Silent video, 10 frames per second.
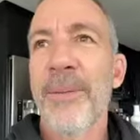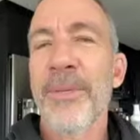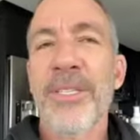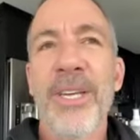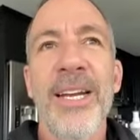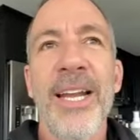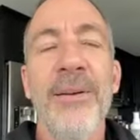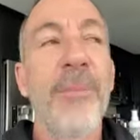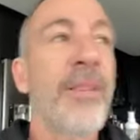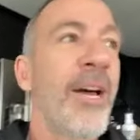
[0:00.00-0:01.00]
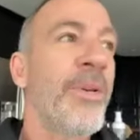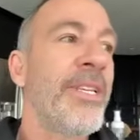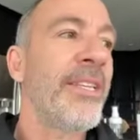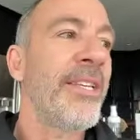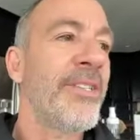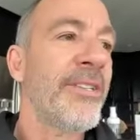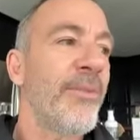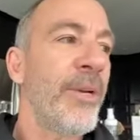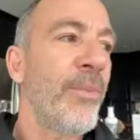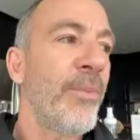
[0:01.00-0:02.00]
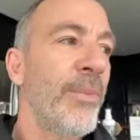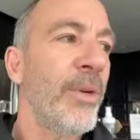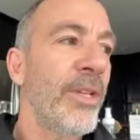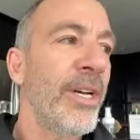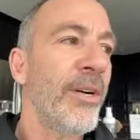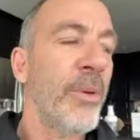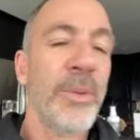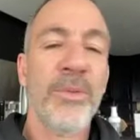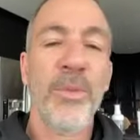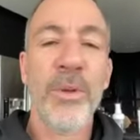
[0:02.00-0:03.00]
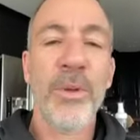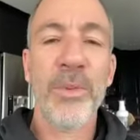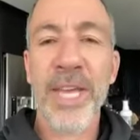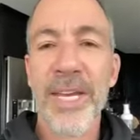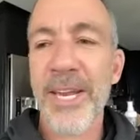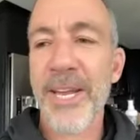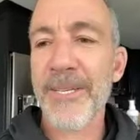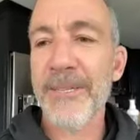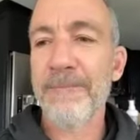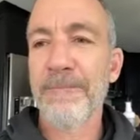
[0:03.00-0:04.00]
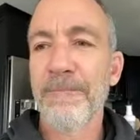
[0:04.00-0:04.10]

bro. Got it. I, am glad we did this. We we will uh, we will we will stay connected.